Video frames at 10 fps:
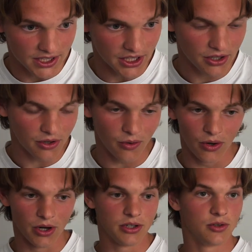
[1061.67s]

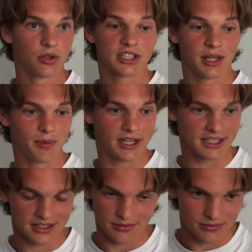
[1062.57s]
looking the
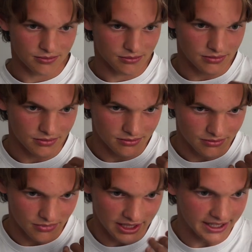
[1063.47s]
fear or your
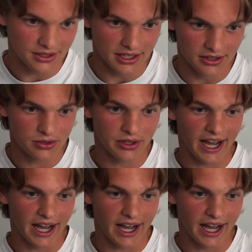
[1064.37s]
setbacks